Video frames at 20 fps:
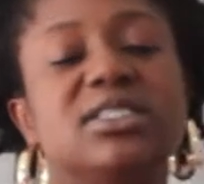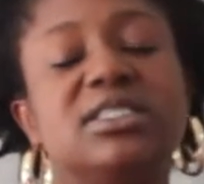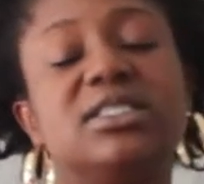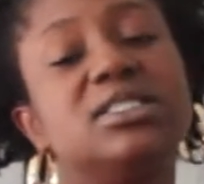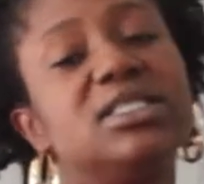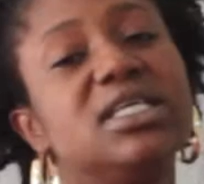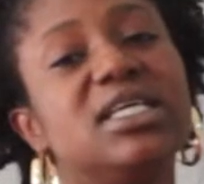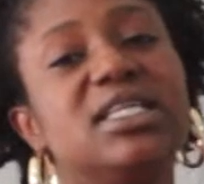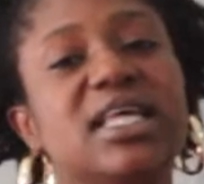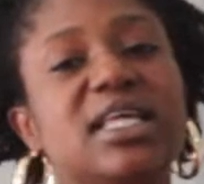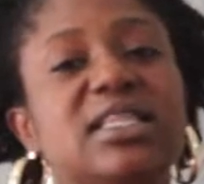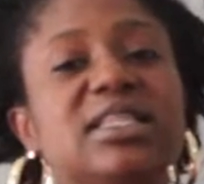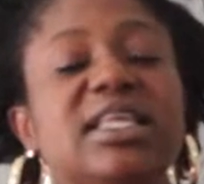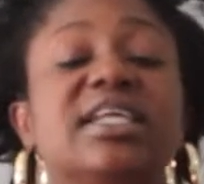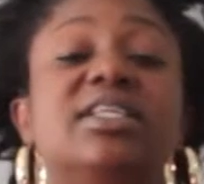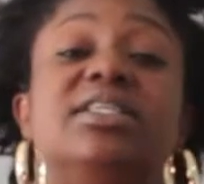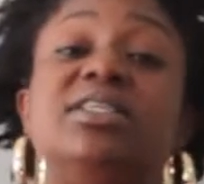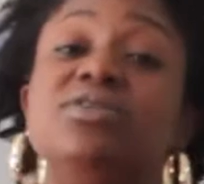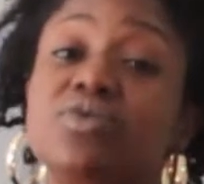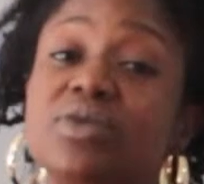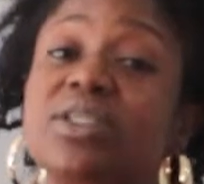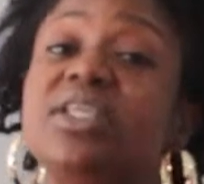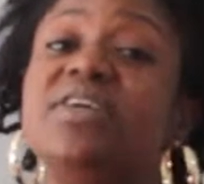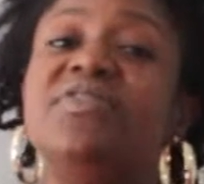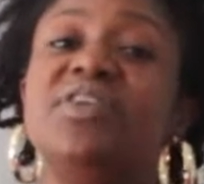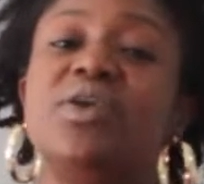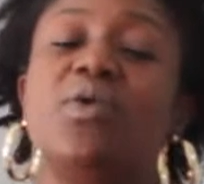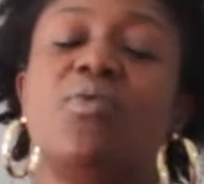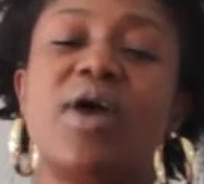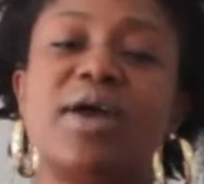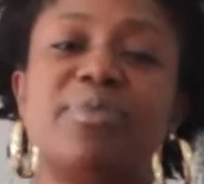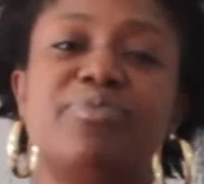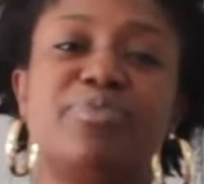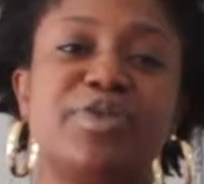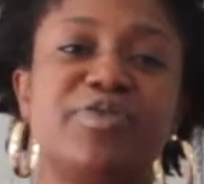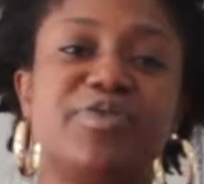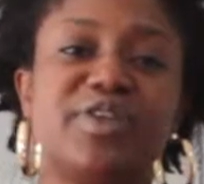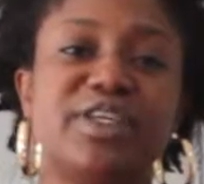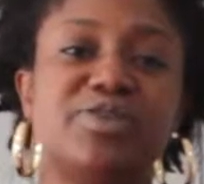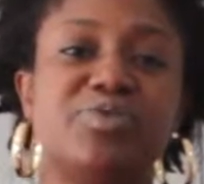to see that they do live in a white
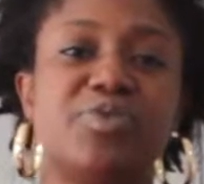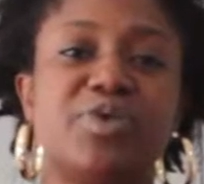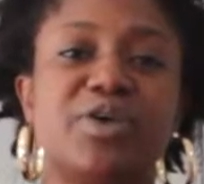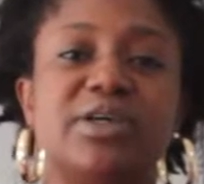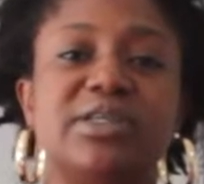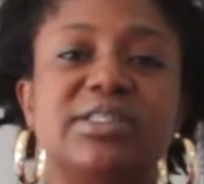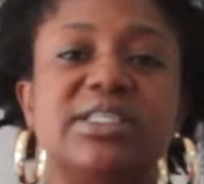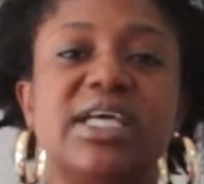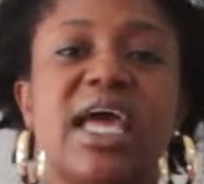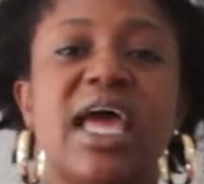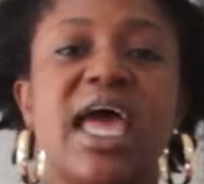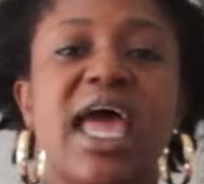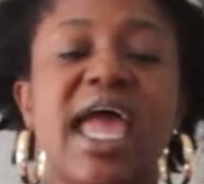privilege world,